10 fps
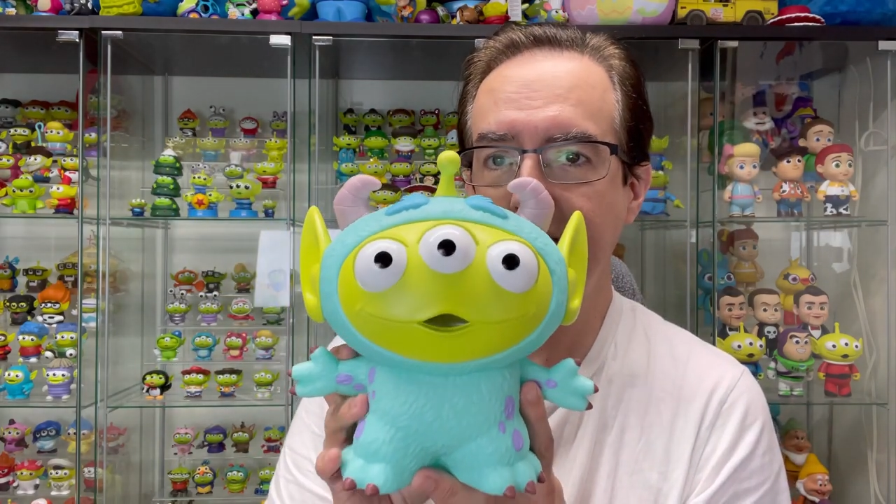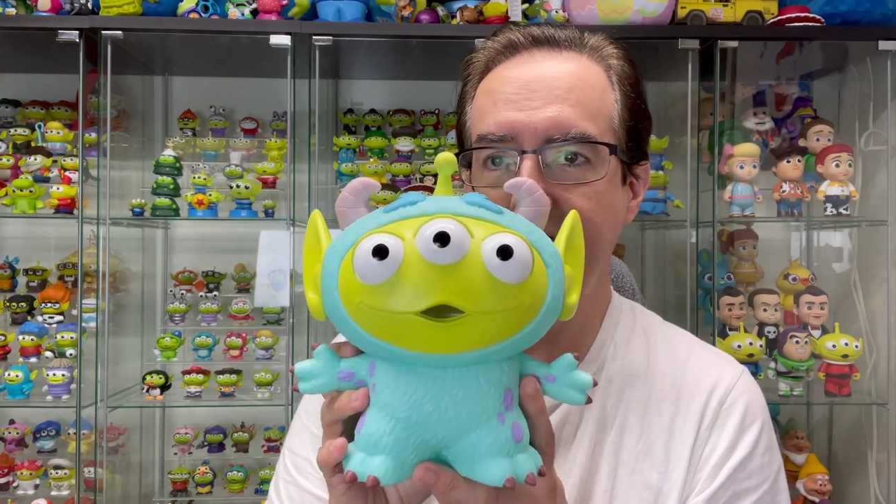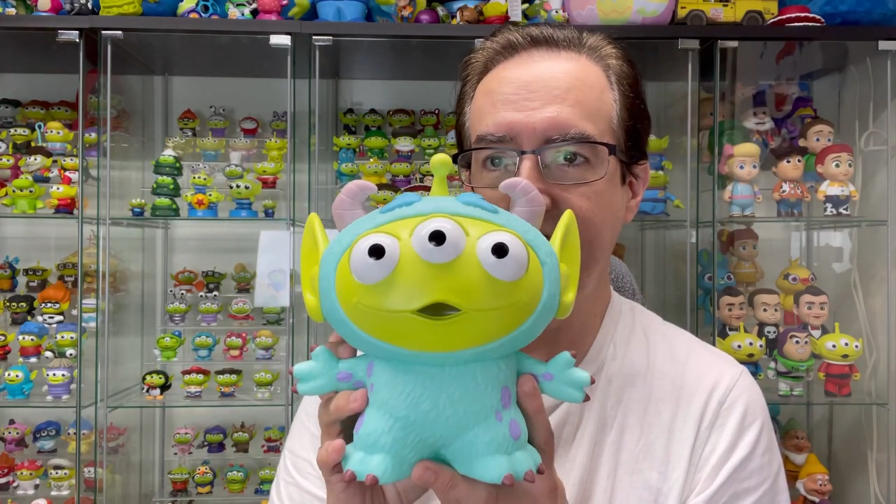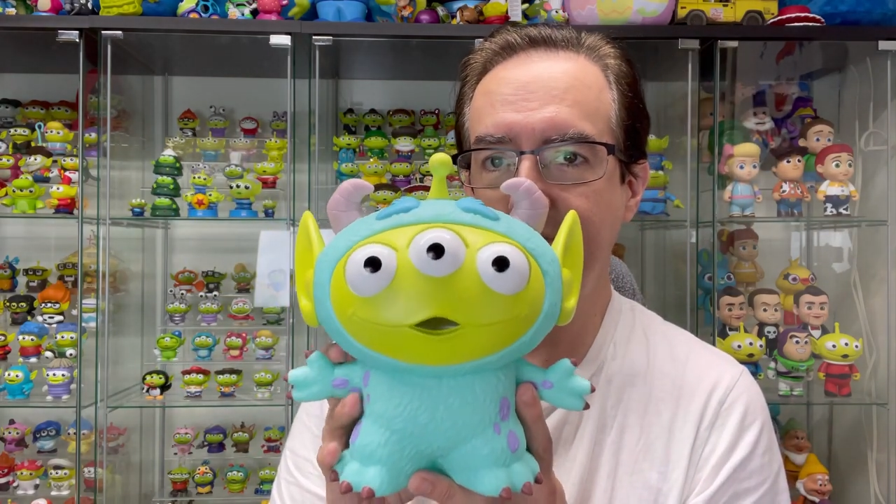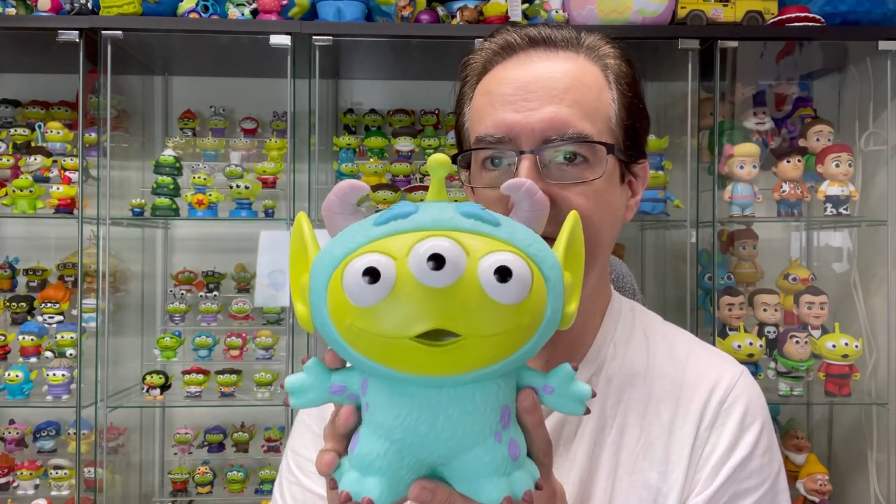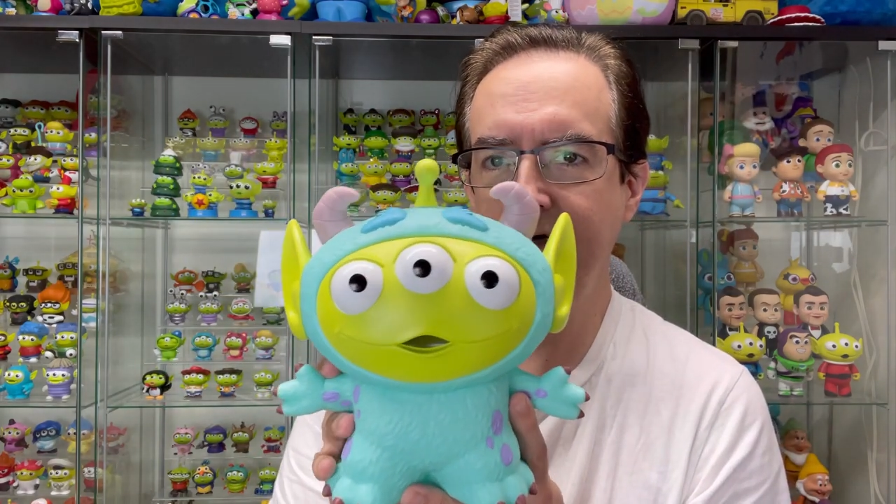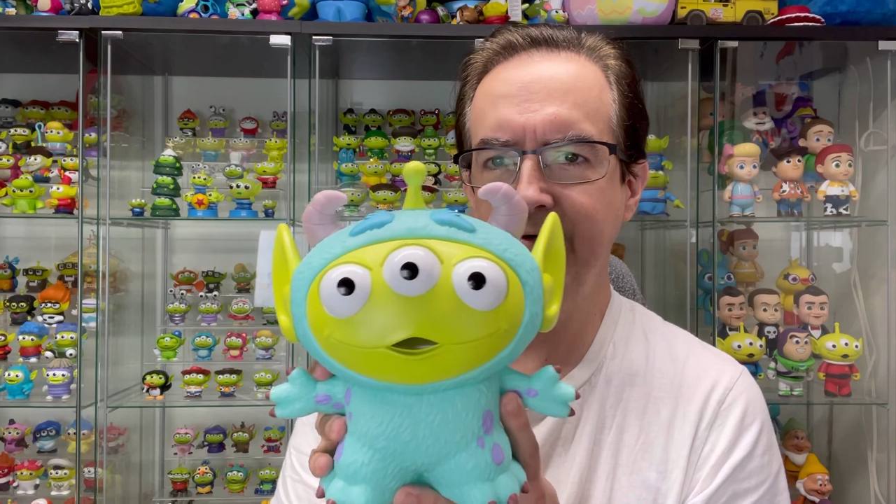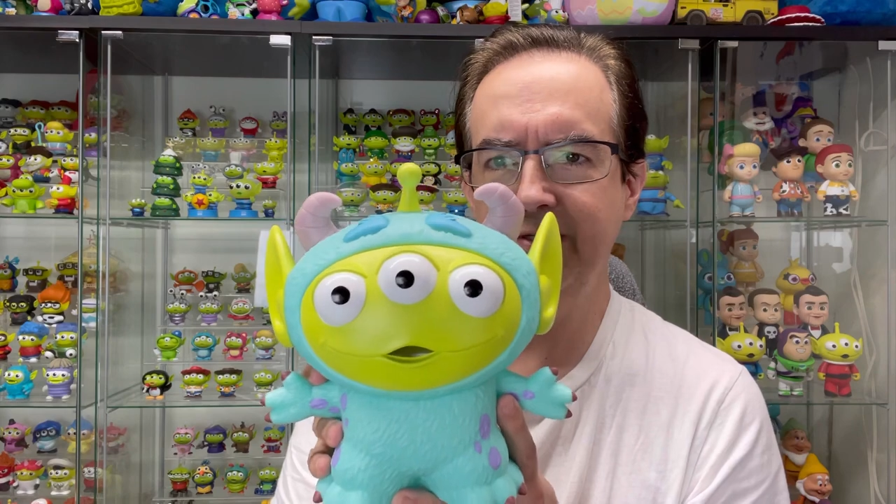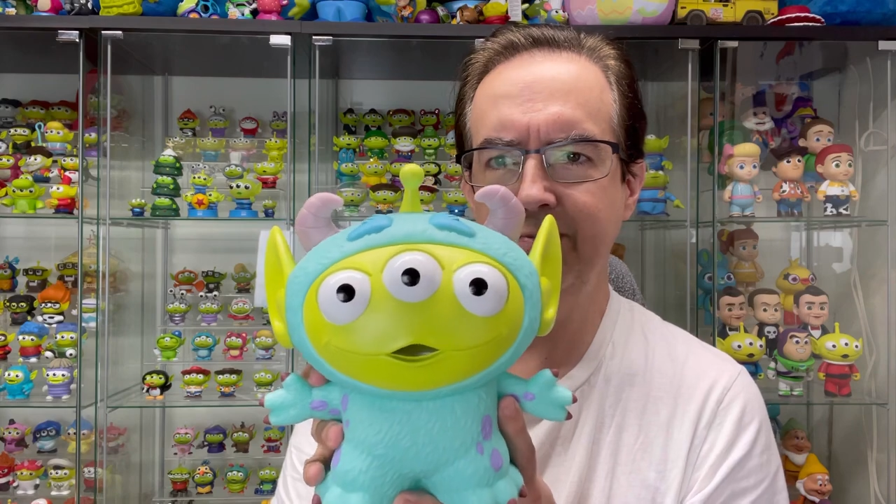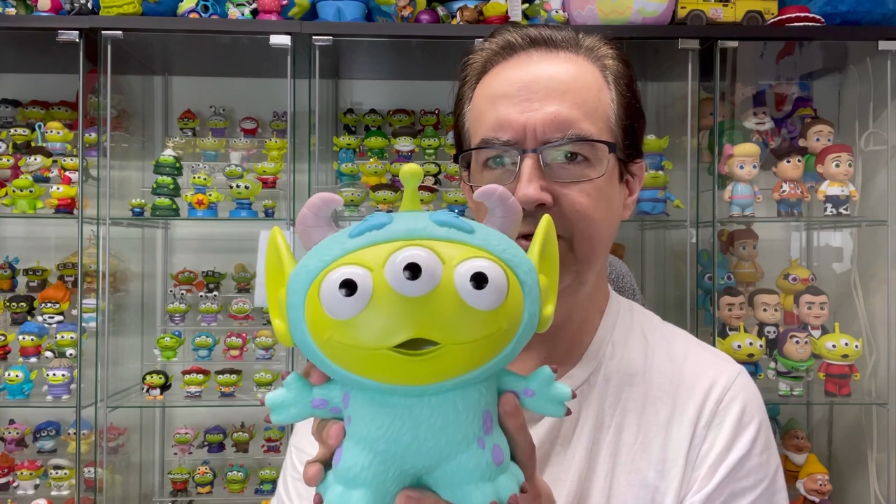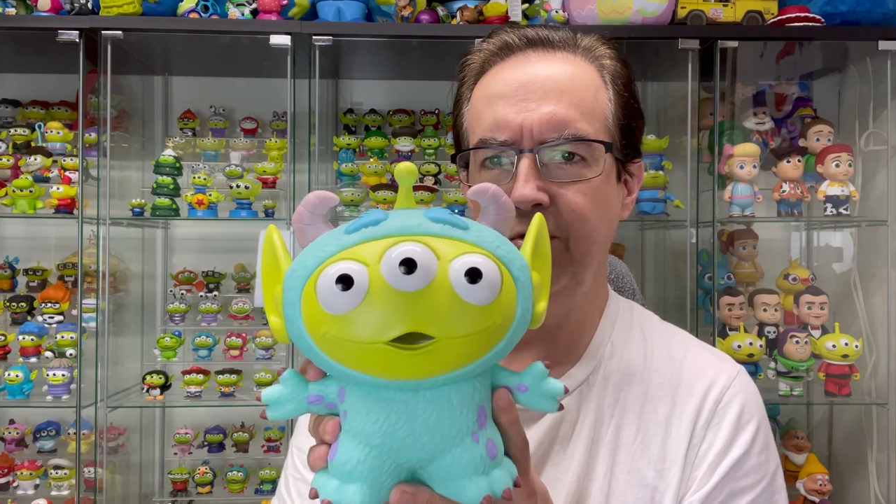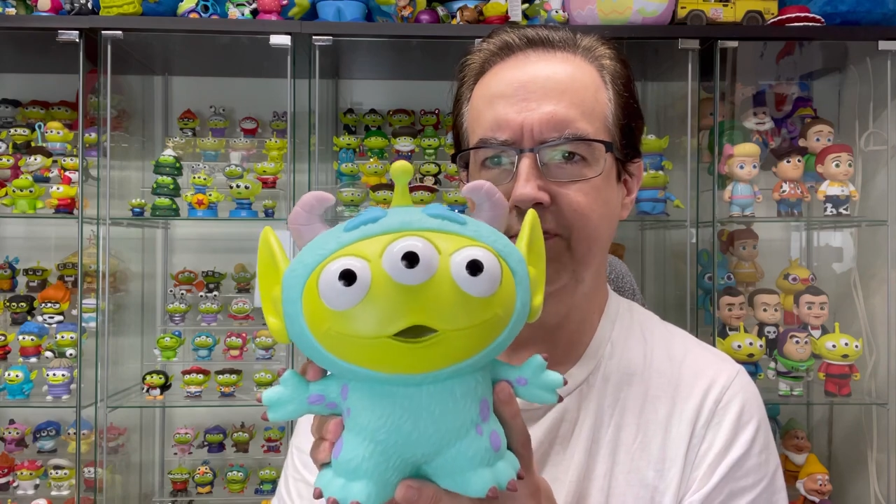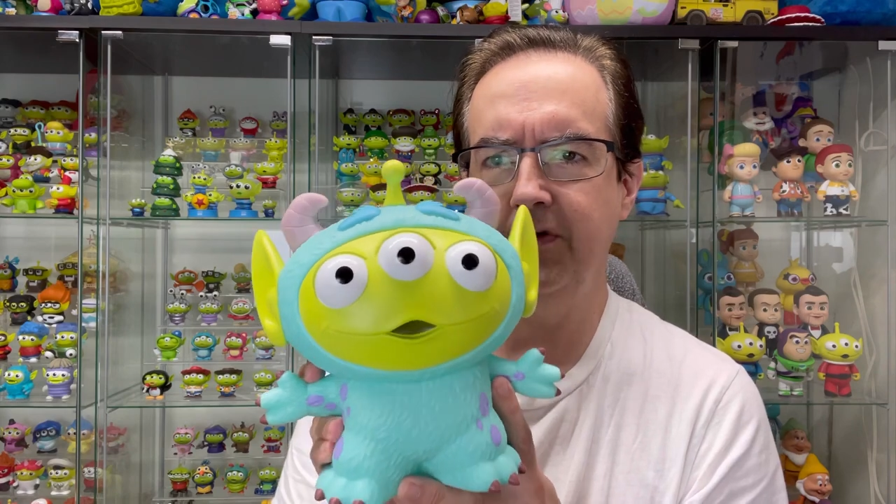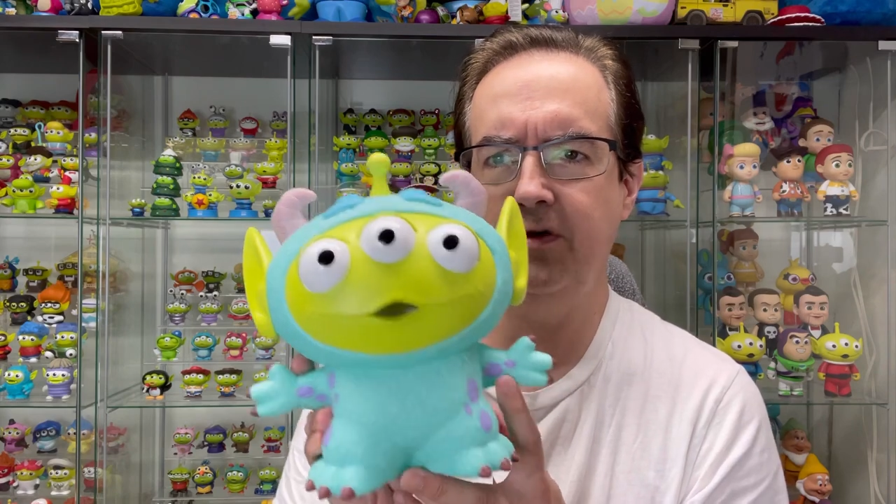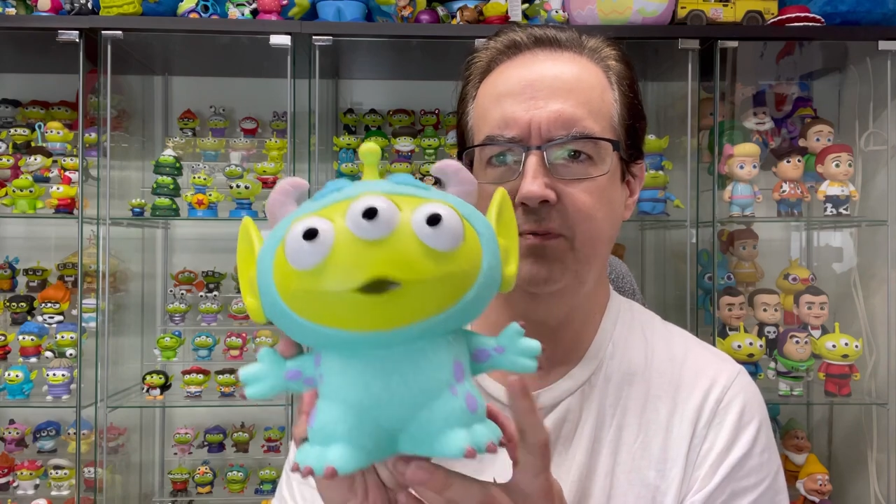Um, Entertainment
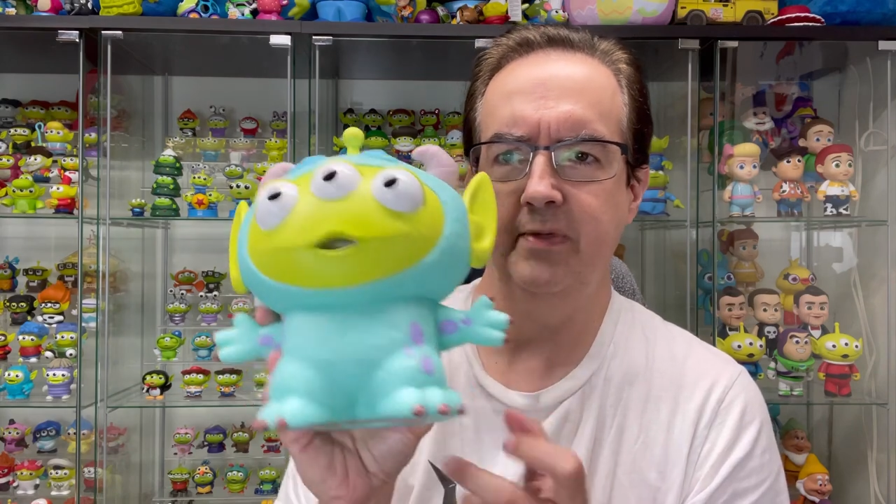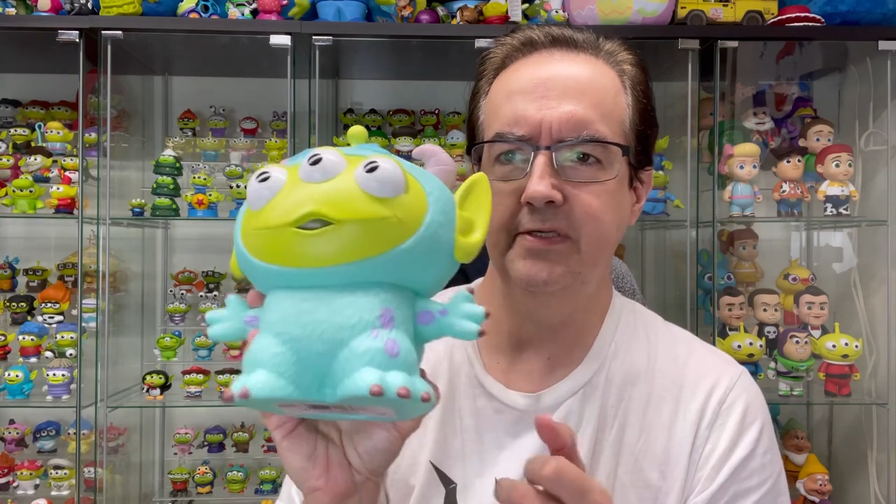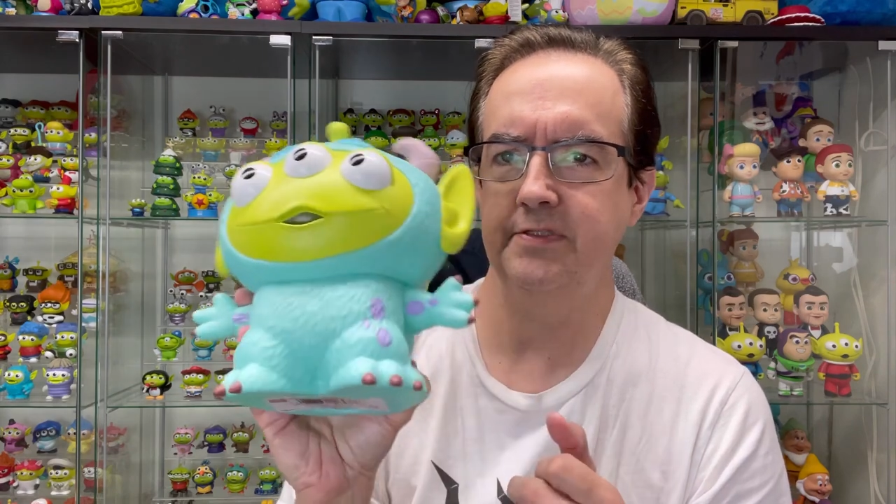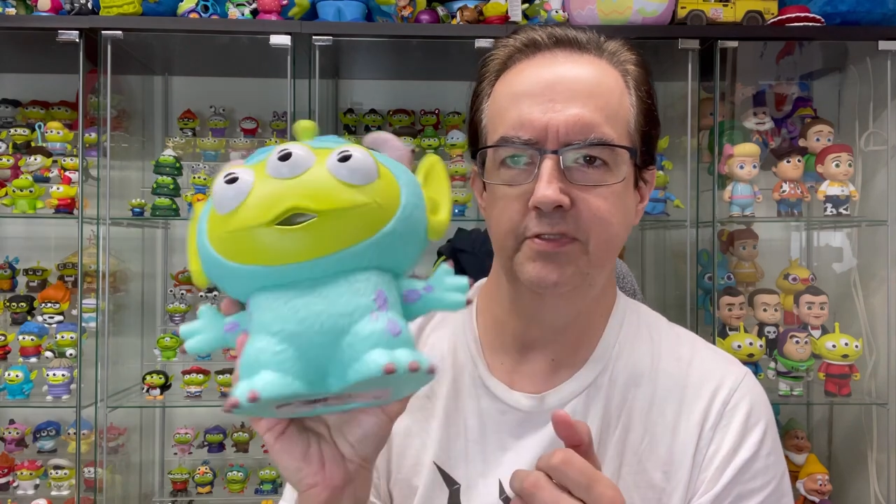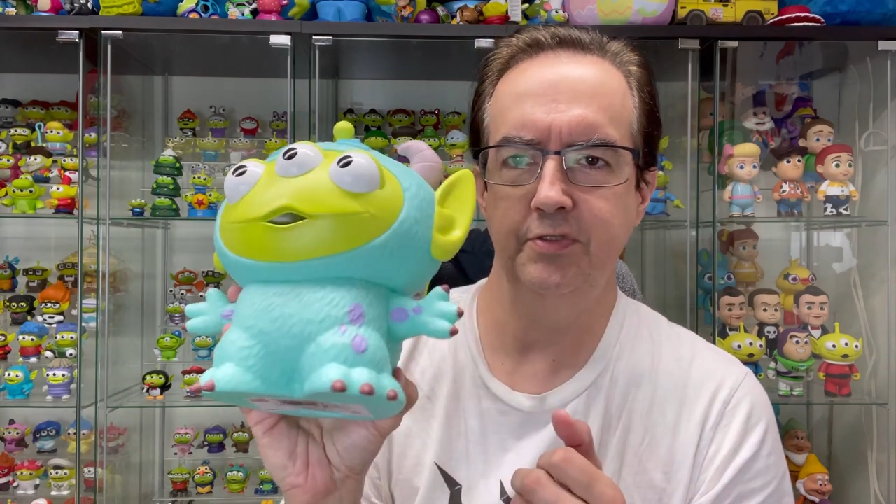Earth and other places